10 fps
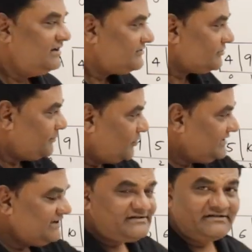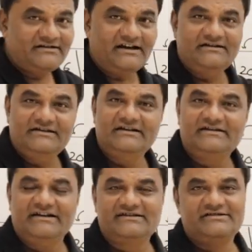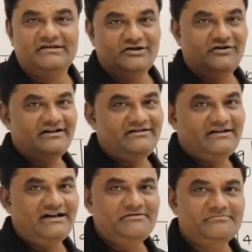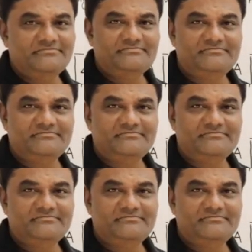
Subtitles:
So both insert and delete takes log n time.